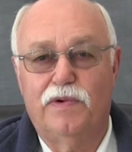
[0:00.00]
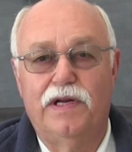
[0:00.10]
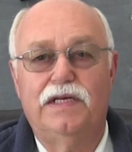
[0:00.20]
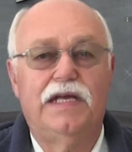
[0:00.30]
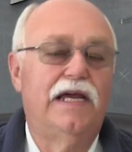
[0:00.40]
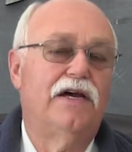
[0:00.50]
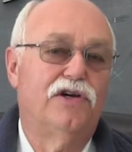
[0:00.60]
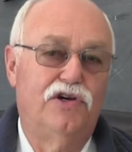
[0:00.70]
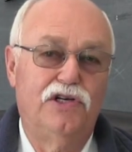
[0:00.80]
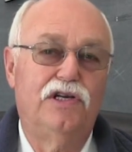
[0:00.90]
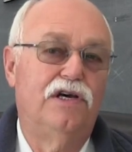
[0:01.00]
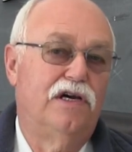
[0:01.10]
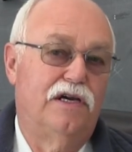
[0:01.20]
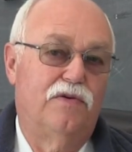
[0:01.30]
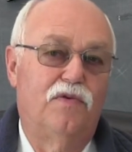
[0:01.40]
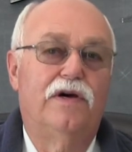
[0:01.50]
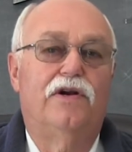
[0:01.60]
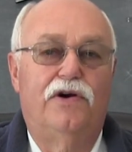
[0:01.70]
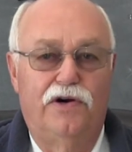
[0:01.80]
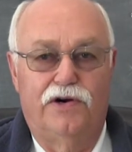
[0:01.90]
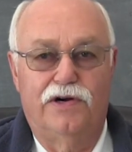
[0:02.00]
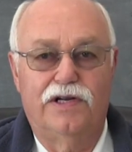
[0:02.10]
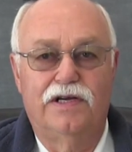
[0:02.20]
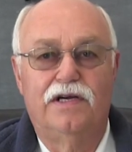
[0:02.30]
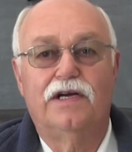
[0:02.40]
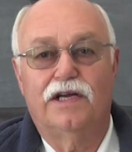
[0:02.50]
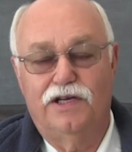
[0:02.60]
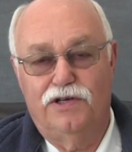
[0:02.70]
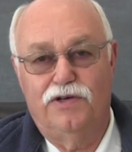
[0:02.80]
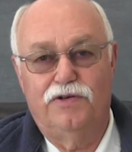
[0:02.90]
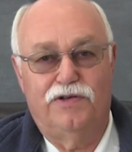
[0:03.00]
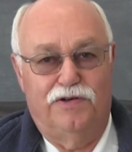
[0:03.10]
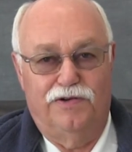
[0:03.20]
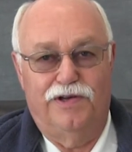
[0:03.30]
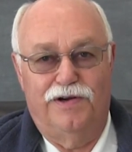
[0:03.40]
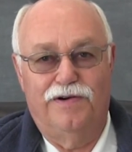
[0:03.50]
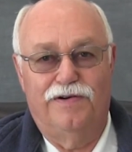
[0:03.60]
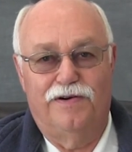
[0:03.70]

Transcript: We're going to take a good look at what hurt can do to you.